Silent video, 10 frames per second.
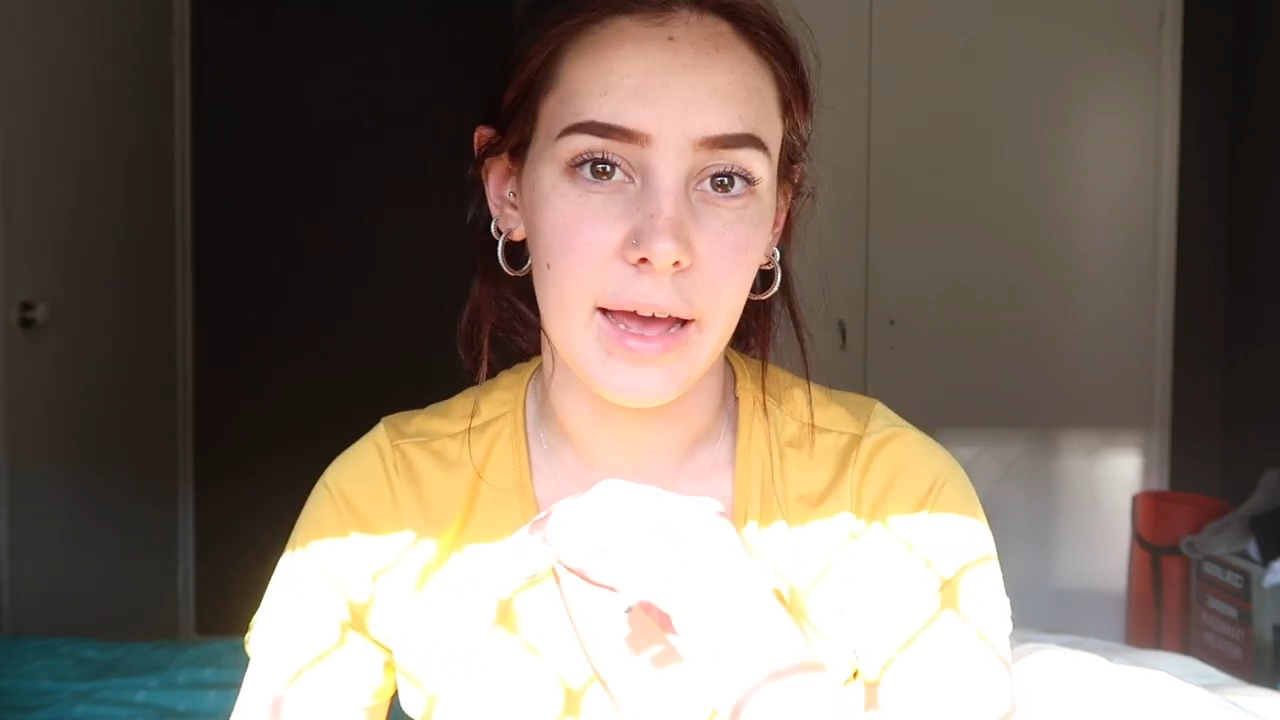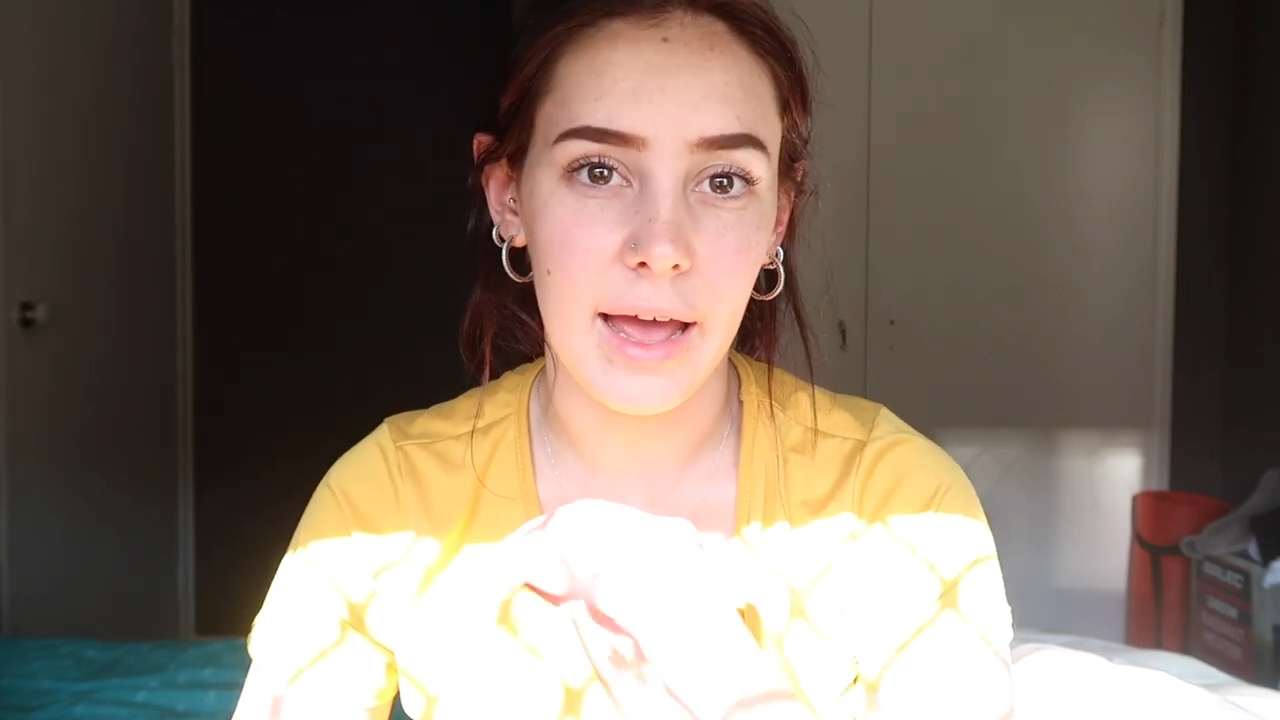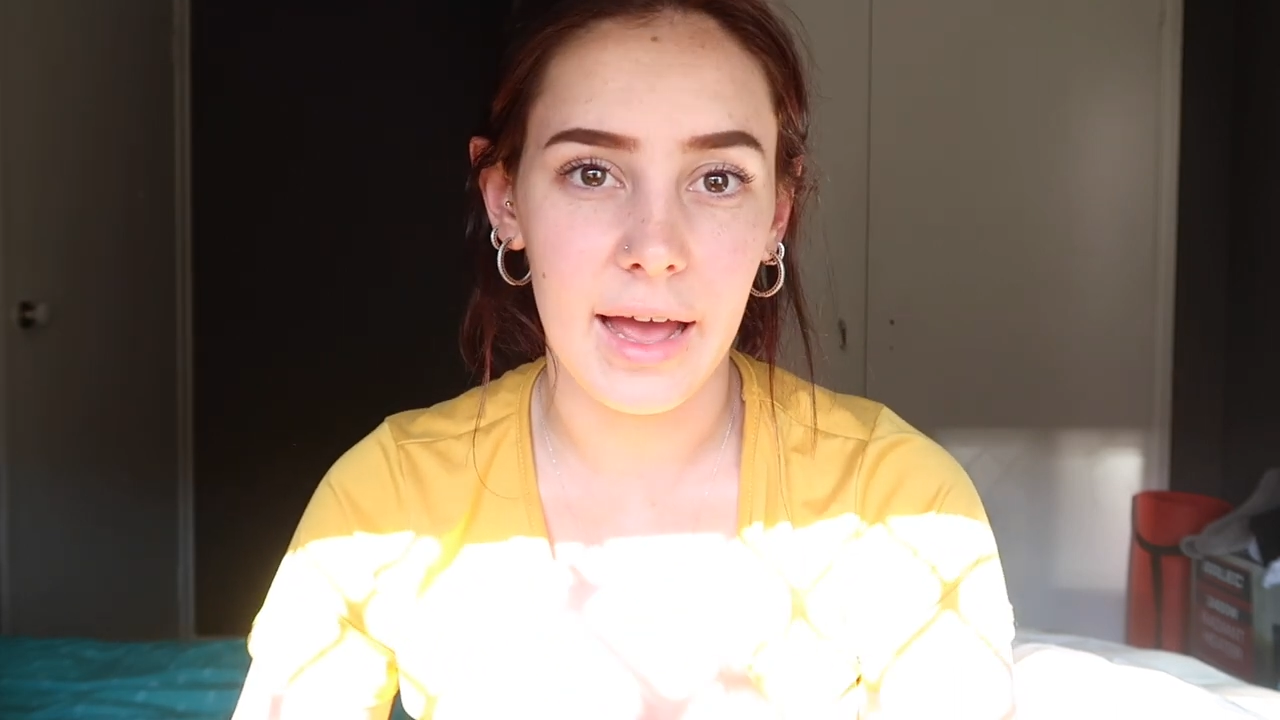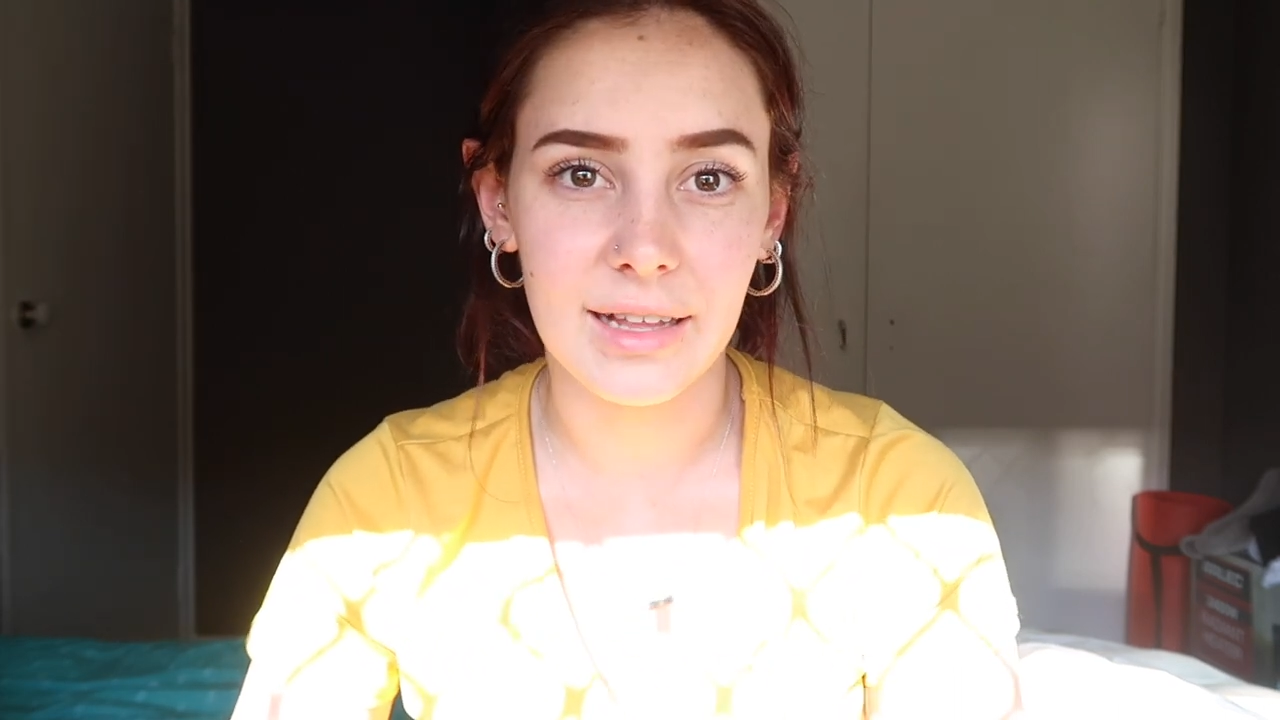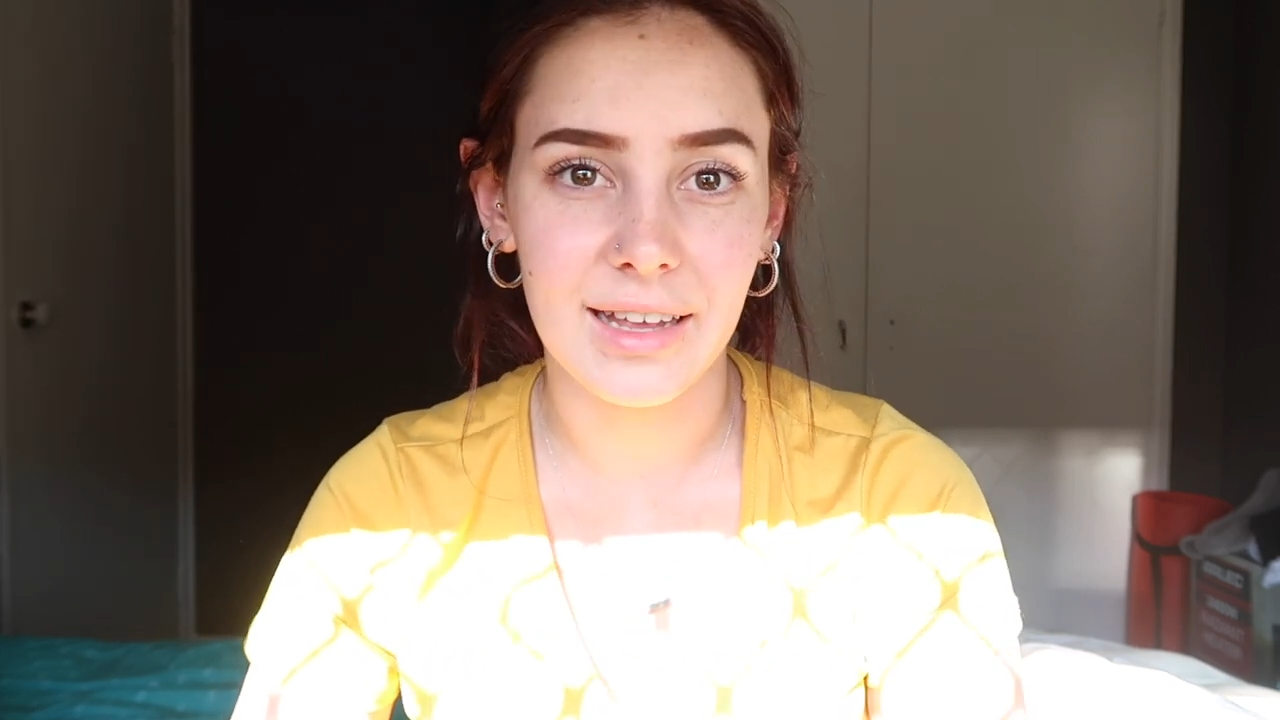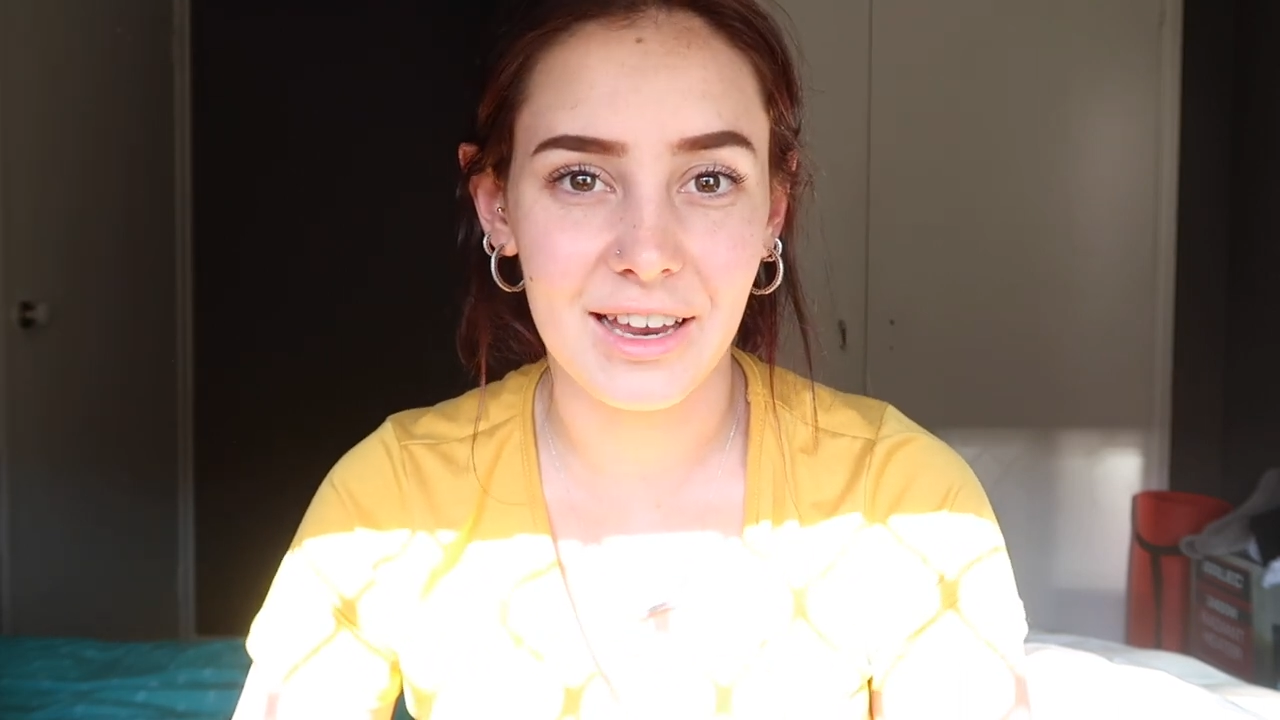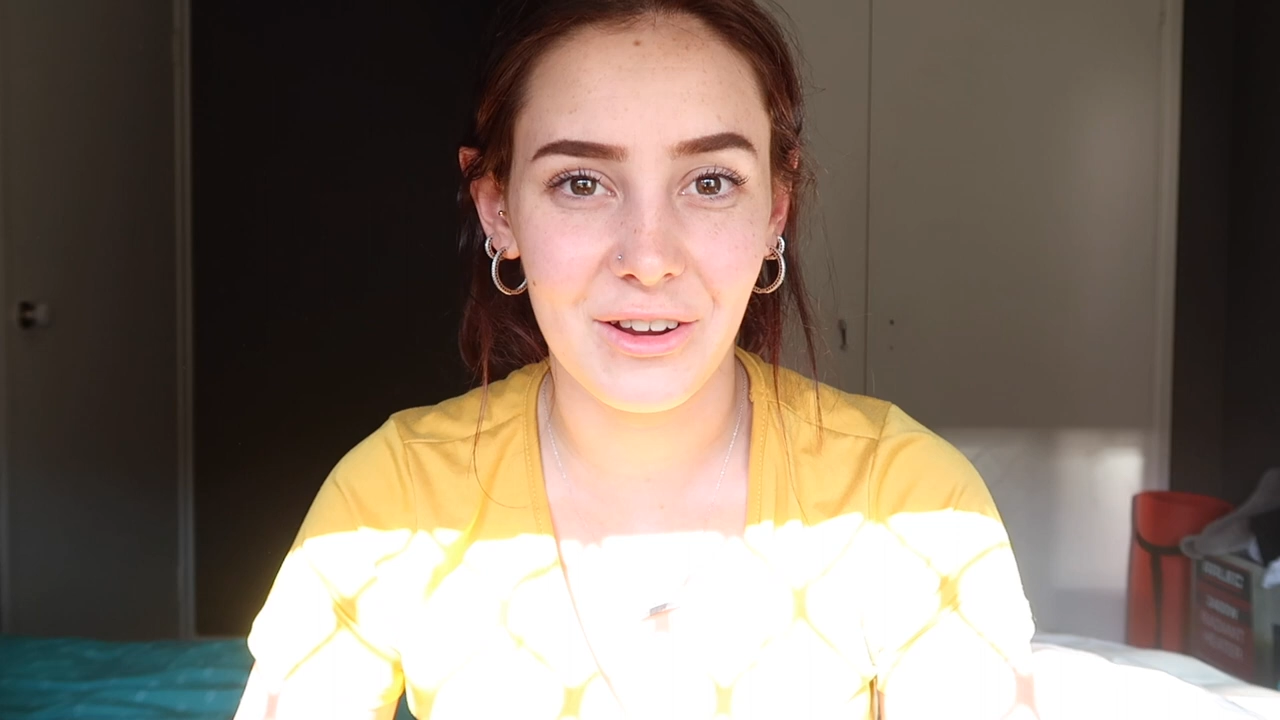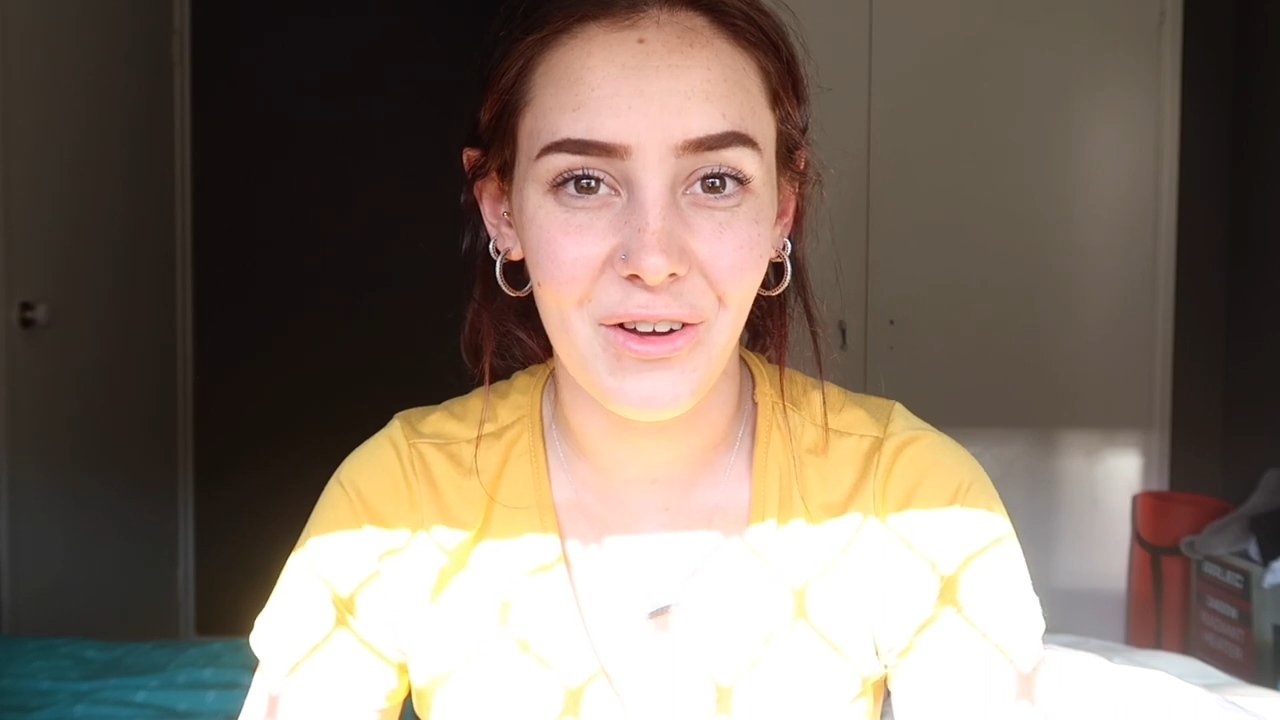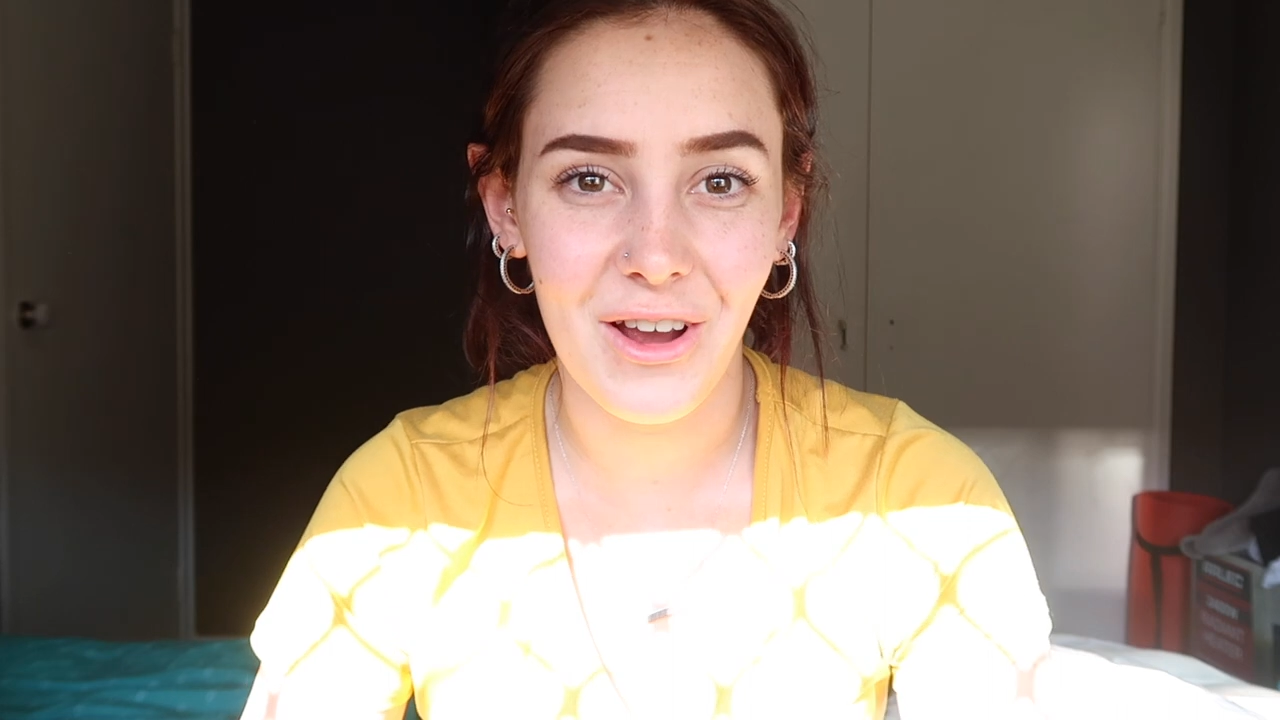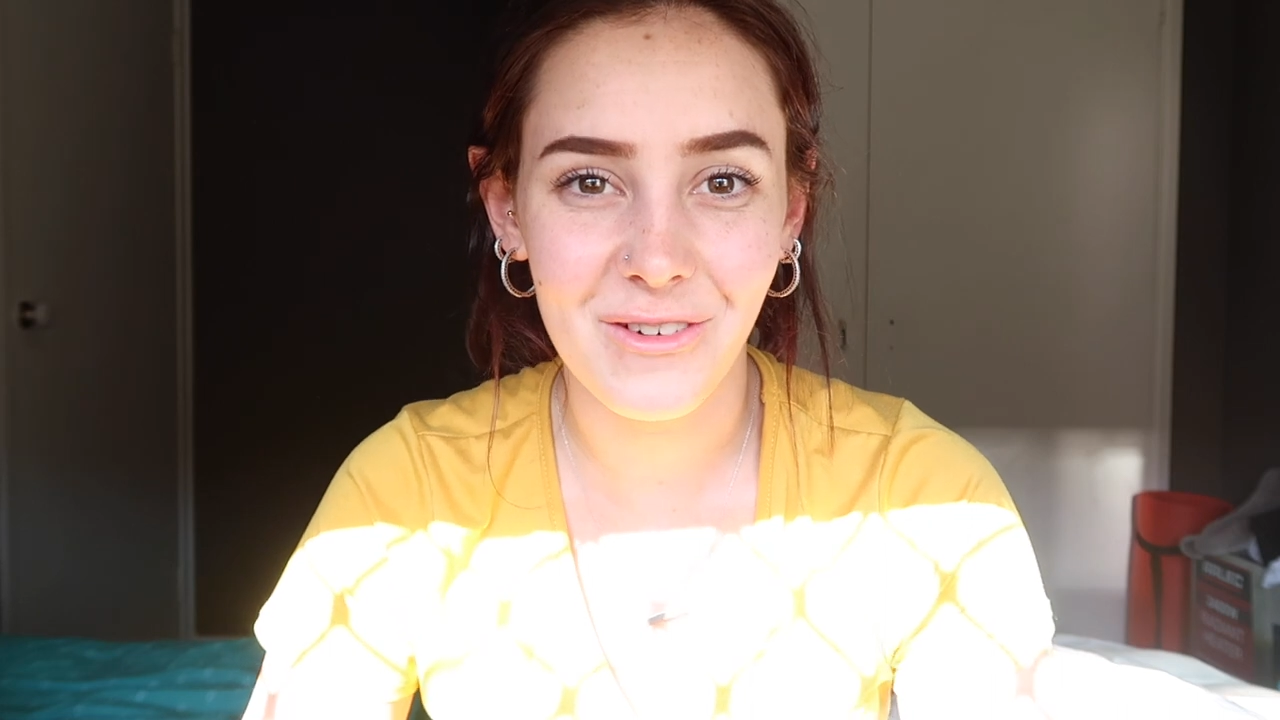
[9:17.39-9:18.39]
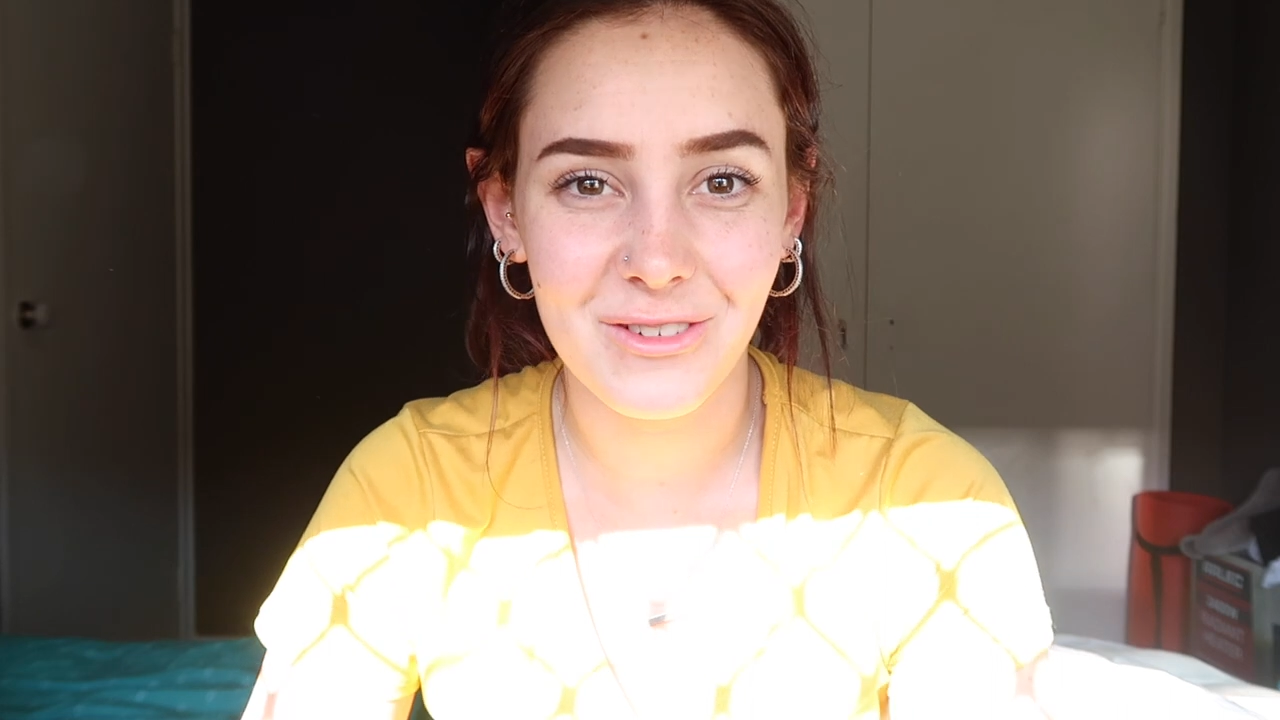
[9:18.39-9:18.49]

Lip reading: hell out of her